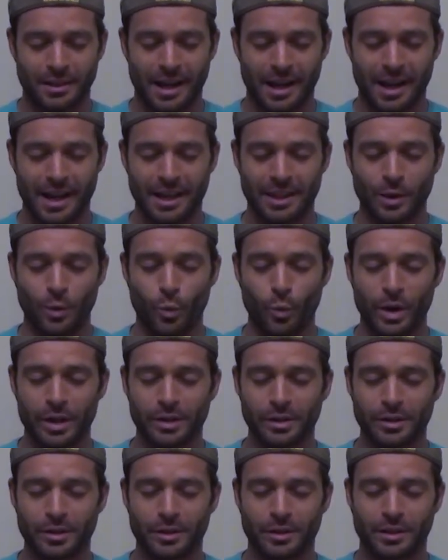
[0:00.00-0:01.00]
And the
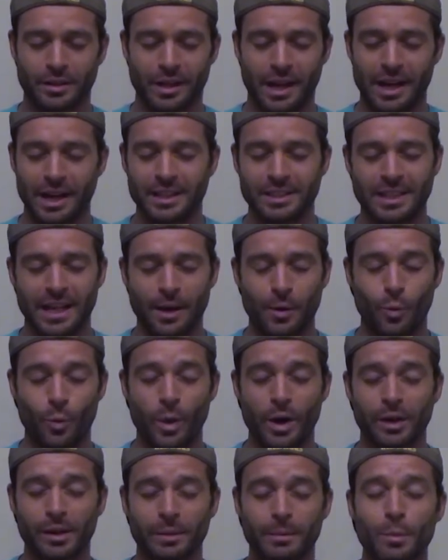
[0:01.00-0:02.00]
winner, it is a
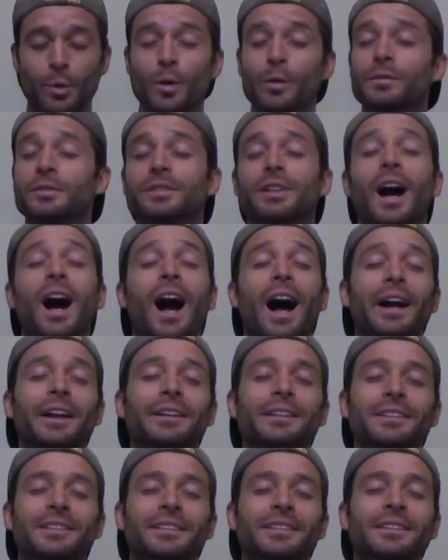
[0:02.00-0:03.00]
winner moves
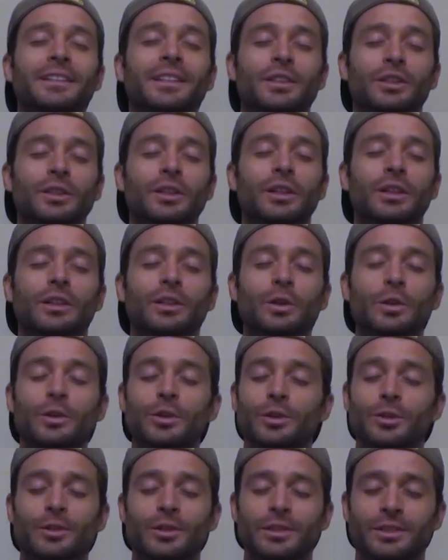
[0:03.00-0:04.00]
on,
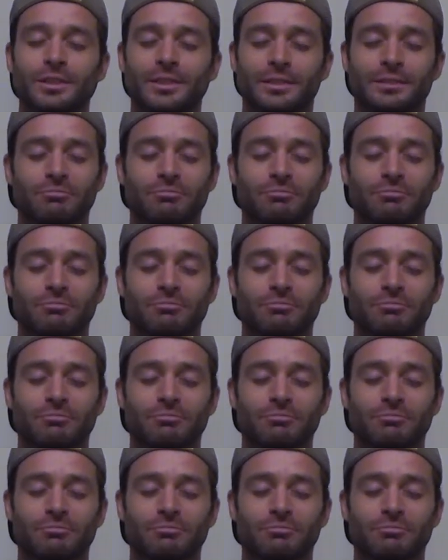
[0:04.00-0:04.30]
losers